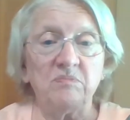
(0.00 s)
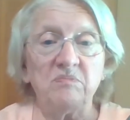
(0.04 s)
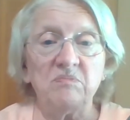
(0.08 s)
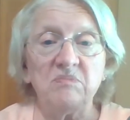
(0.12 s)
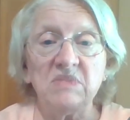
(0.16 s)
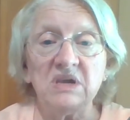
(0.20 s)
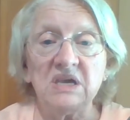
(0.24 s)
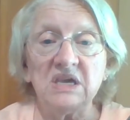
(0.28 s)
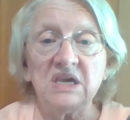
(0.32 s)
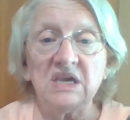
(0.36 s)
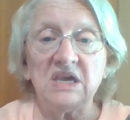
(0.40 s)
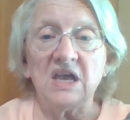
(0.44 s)

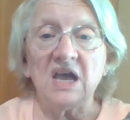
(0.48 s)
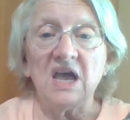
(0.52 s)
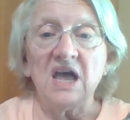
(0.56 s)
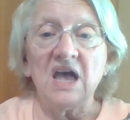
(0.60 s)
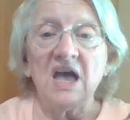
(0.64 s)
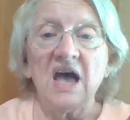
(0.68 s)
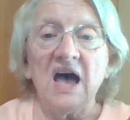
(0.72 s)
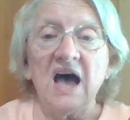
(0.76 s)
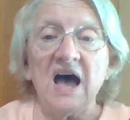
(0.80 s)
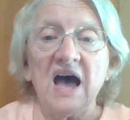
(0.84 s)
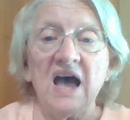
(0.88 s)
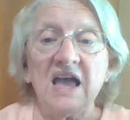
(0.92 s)
me?
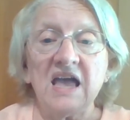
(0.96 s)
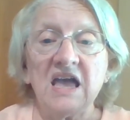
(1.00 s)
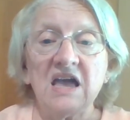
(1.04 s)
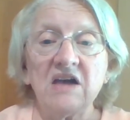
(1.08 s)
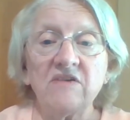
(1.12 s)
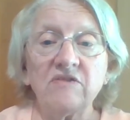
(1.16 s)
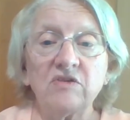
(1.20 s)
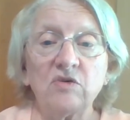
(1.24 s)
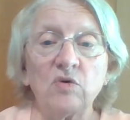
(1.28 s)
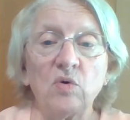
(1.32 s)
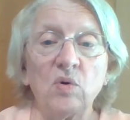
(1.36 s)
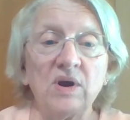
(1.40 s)
I
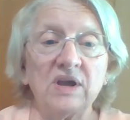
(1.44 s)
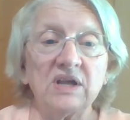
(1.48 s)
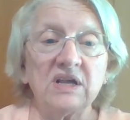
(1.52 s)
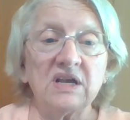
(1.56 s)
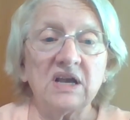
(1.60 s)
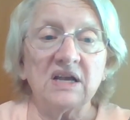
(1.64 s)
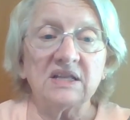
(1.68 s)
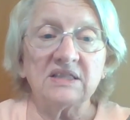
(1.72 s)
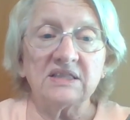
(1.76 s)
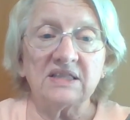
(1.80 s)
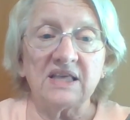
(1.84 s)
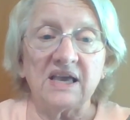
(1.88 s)
haven't quite
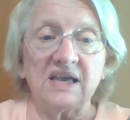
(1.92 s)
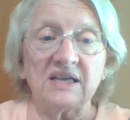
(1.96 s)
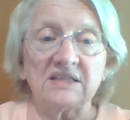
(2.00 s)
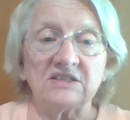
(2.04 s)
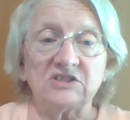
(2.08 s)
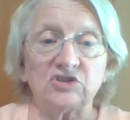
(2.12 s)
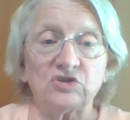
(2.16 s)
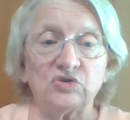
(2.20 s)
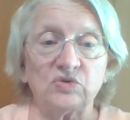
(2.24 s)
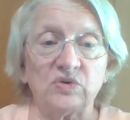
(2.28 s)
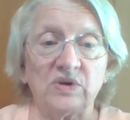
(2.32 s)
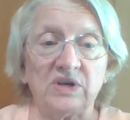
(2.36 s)
got
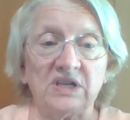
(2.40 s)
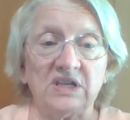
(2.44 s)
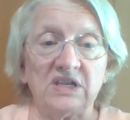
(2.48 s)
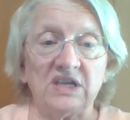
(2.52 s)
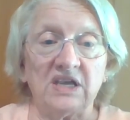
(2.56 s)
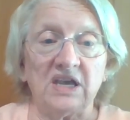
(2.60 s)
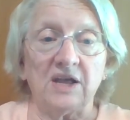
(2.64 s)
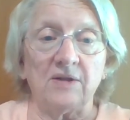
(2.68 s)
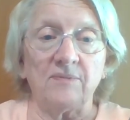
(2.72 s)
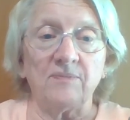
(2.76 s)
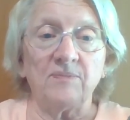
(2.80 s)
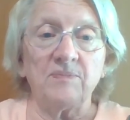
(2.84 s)
that straight
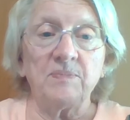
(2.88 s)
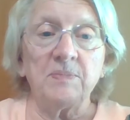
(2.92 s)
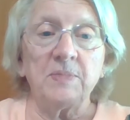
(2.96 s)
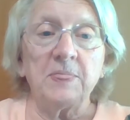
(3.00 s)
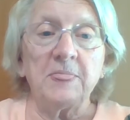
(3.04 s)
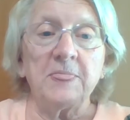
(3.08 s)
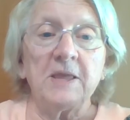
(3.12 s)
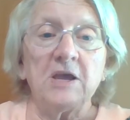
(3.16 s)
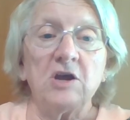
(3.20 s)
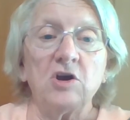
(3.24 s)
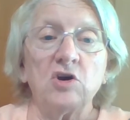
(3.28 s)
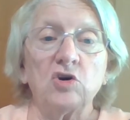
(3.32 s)
yet.
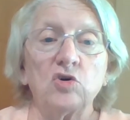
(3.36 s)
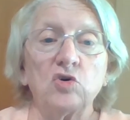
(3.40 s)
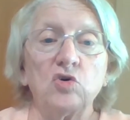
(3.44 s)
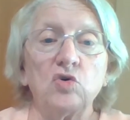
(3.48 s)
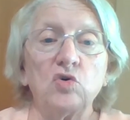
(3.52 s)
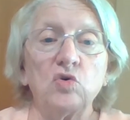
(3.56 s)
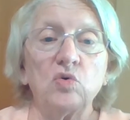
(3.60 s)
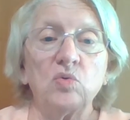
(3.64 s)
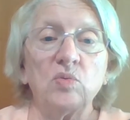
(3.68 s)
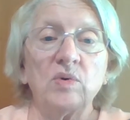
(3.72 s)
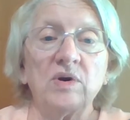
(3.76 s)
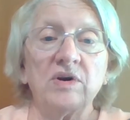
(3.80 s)

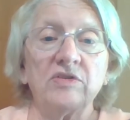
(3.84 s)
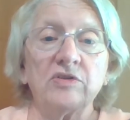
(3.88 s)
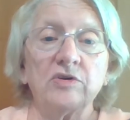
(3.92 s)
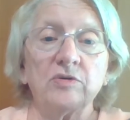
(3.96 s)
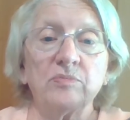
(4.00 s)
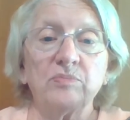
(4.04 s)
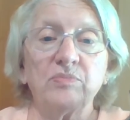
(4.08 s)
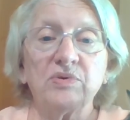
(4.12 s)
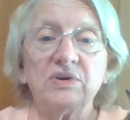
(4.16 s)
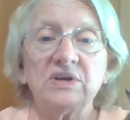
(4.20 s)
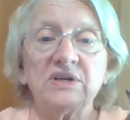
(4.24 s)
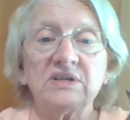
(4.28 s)
Cool
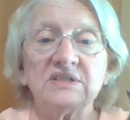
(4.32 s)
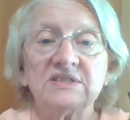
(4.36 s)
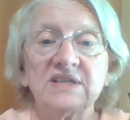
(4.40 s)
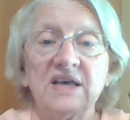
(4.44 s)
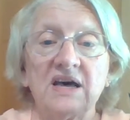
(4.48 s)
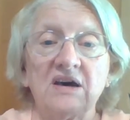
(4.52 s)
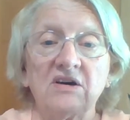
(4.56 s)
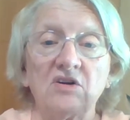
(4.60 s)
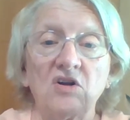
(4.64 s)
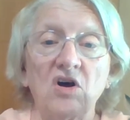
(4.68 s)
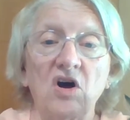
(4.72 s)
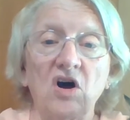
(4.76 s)
weather brings
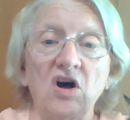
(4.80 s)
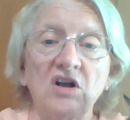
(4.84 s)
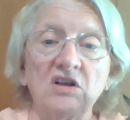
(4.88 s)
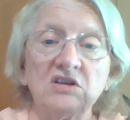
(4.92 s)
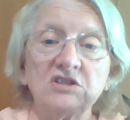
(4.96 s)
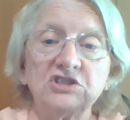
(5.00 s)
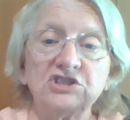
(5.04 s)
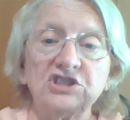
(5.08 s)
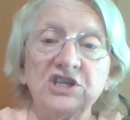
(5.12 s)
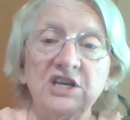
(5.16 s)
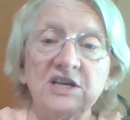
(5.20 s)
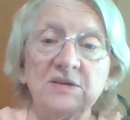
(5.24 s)
out
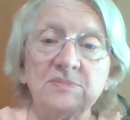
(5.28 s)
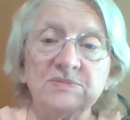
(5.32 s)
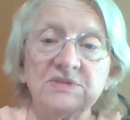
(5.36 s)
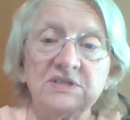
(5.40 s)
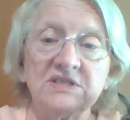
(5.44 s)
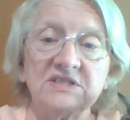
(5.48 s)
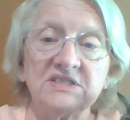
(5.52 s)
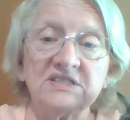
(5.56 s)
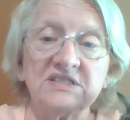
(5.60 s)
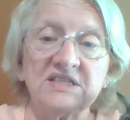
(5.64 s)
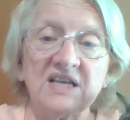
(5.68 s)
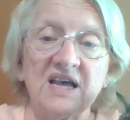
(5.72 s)
all
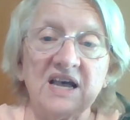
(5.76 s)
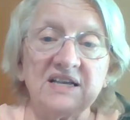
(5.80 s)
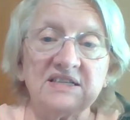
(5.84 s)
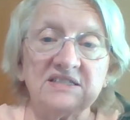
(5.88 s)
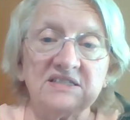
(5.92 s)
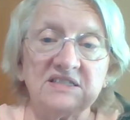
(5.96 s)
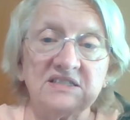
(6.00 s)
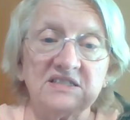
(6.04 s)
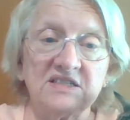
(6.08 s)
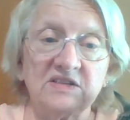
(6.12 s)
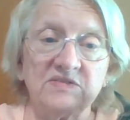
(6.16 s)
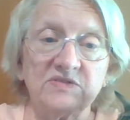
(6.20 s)
shapes and
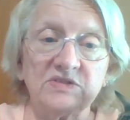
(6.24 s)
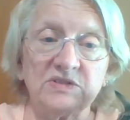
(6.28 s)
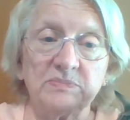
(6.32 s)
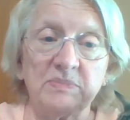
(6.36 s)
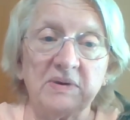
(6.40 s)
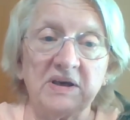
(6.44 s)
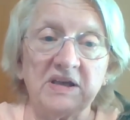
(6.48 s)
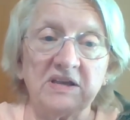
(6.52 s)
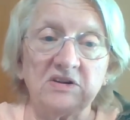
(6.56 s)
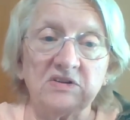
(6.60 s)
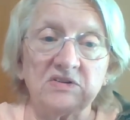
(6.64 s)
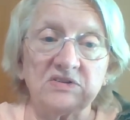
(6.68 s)
sizes of
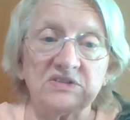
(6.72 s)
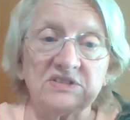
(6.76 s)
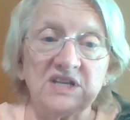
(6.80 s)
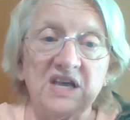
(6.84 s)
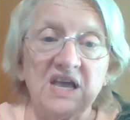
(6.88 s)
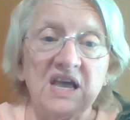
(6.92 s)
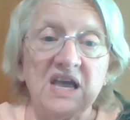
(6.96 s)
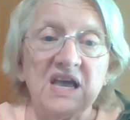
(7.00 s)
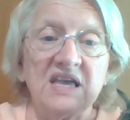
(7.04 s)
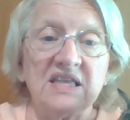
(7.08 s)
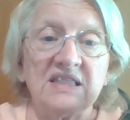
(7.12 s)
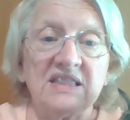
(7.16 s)

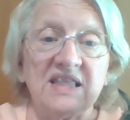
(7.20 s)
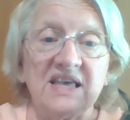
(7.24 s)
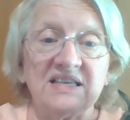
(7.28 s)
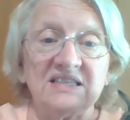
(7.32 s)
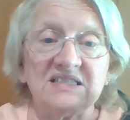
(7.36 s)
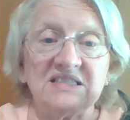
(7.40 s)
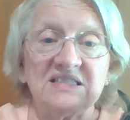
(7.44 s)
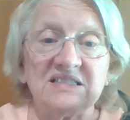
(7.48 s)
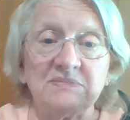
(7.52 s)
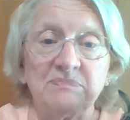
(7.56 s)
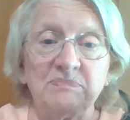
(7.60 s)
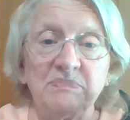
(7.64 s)
spiders.
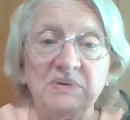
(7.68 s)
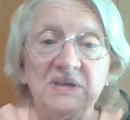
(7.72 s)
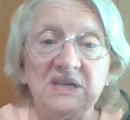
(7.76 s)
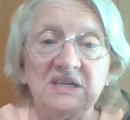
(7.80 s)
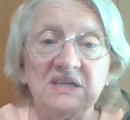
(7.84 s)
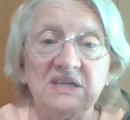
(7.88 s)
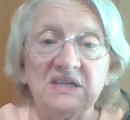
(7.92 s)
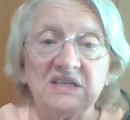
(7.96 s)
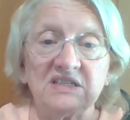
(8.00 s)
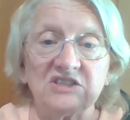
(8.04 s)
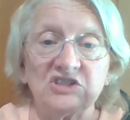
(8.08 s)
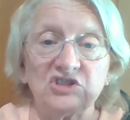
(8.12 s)
They
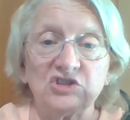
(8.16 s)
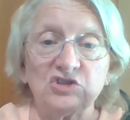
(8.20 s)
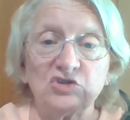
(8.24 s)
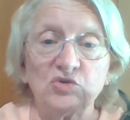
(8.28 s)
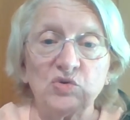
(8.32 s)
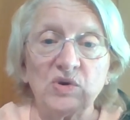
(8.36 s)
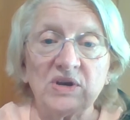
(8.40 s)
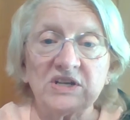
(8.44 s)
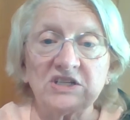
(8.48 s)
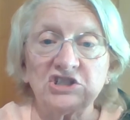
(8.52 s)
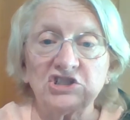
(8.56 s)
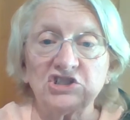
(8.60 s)
spin and
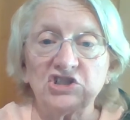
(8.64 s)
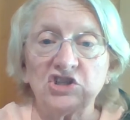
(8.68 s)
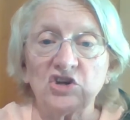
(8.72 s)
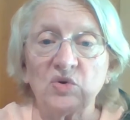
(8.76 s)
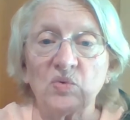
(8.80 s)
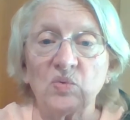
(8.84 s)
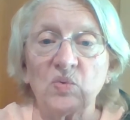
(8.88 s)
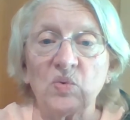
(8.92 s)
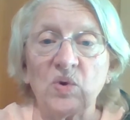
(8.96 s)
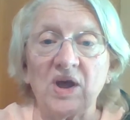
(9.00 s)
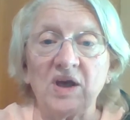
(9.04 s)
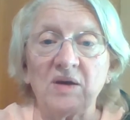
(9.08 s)
stretch
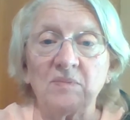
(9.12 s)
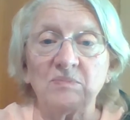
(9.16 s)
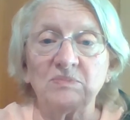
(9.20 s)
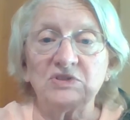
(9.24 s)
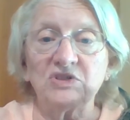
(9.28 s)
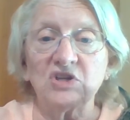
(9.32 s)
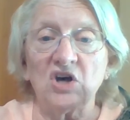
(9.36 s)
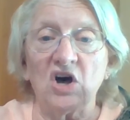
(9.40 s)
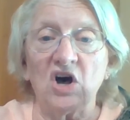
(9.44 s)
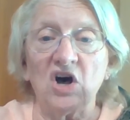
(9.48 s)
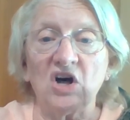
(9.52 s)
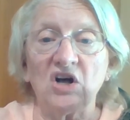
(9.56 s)
their
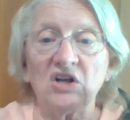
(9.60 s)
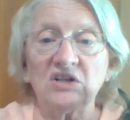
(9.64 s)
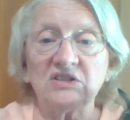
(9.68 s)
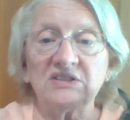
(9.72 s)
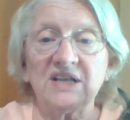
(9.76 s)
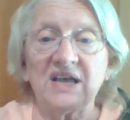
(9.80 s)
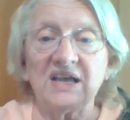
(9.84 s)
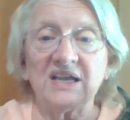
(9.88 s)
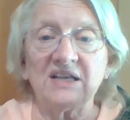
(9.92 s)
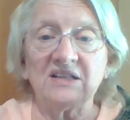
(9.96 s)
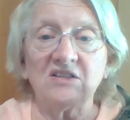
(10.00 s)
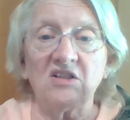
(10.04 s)
webs all
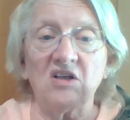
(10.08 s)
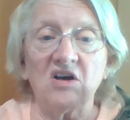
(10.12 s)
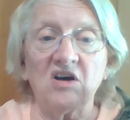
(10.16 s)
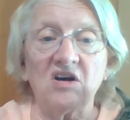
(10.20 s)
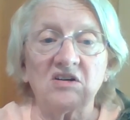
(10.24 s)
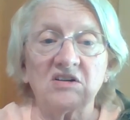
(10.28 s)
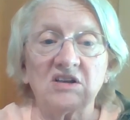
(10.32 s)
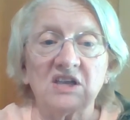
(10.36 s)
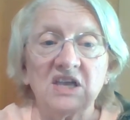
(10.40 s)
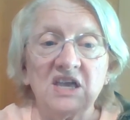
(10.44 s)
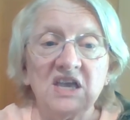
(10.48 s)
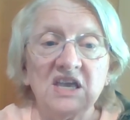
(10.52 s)
night
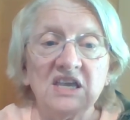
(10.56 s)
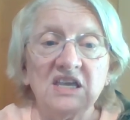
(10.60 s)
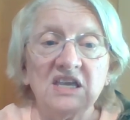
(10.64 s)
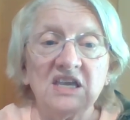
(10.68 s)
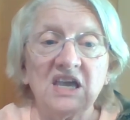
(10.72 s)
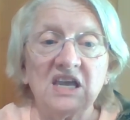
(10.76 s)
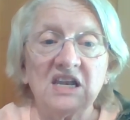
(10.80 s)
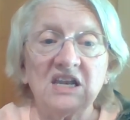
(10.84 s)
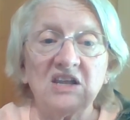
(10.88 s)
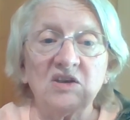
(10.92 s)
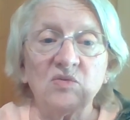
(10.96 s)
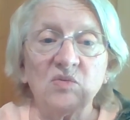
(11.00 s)
long,
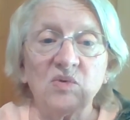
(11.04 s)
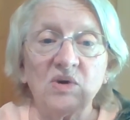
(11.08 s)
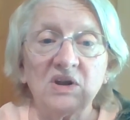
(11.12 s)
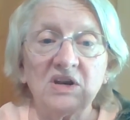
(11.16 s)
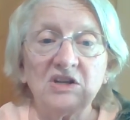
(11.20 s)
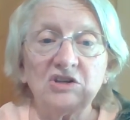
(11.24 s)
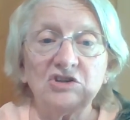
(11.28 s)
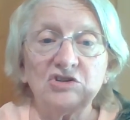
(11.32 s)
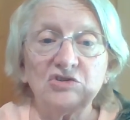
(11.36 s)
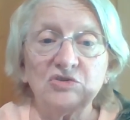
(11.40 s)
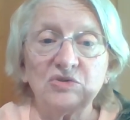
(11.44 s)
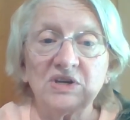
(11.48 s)
getting
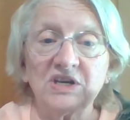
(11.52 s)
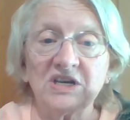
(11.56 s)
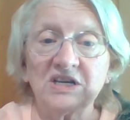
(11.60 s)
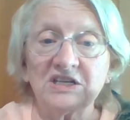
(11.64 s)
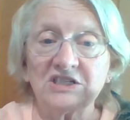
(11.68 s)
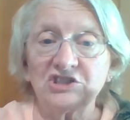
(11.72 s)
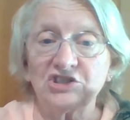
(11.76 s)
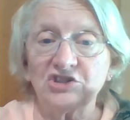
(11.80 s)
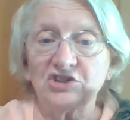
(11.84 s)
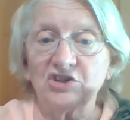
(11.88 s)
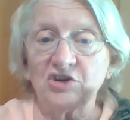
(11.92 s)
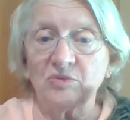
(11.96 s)
ready to
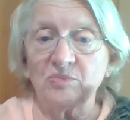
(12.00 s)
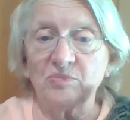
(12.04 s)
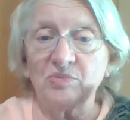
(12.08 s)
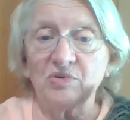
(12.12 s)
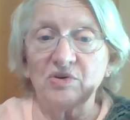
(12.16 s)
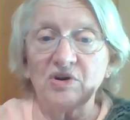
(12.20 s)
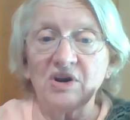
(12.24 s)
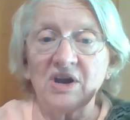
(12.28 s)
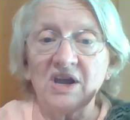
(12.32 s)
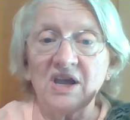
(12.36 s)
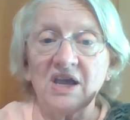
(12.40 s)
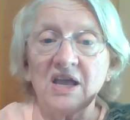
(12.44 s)
catch their
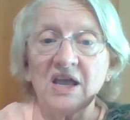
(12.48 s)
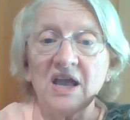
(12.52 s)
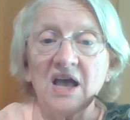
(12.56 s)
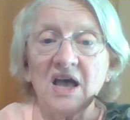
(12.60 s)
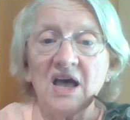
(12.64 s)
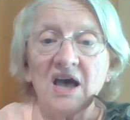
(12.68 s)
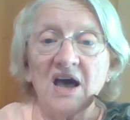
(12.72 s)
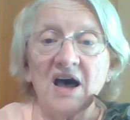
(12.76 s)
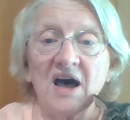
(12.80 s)
prey.